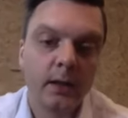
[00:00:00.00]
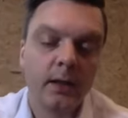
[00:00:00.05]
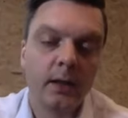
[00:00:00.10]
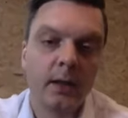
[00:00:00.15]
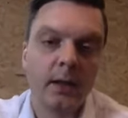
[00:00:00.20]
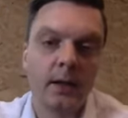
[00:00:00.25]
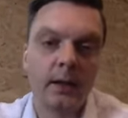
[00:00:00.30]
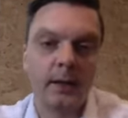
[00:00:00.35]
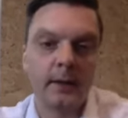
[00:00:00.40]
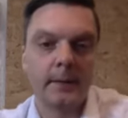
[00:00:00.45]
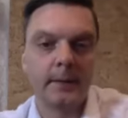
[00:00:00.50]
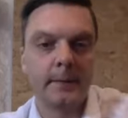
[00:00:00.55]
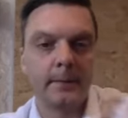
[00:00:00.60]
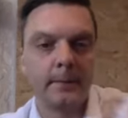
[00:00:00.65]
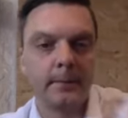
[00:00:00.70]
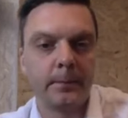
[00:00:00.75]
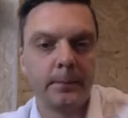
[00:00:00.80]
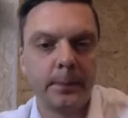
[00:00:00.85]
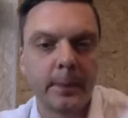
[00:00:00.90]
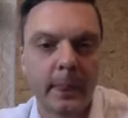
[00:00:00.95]

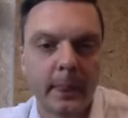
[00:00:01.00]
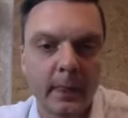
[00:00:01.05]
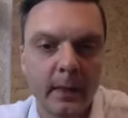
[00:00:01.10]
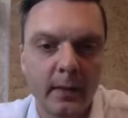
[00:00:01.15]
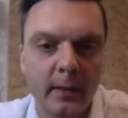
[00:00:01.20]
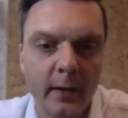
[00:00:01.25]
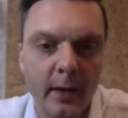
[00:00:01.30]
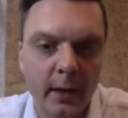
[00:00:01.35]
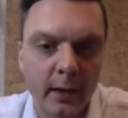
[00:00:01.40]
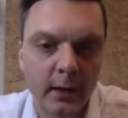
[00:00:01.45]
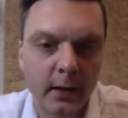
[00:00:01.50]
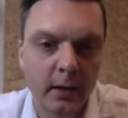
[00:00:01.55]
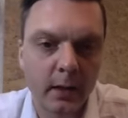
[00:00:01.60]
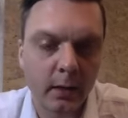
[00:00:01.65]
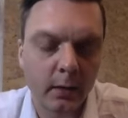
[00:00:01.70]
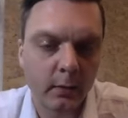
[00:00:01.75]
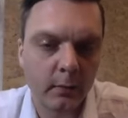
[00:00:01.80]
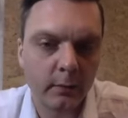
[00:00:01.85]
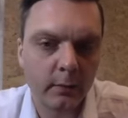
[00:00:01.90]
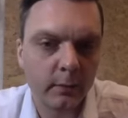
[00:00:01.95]
that I kind
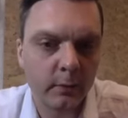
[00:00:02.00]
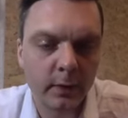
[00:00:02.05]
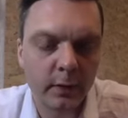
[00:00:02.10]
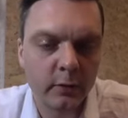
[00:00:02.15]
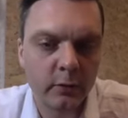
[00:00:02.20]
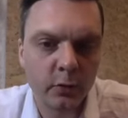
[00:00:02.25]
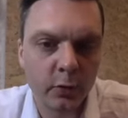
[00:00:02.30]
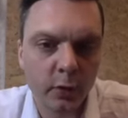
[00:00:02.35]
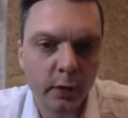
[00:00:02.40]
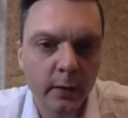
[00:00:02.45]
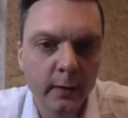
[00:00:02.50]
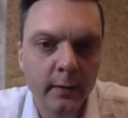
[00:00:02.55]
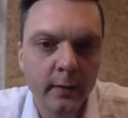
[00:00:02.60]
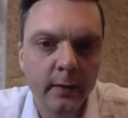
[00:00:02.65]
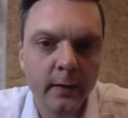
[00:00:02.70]
of enjoyed,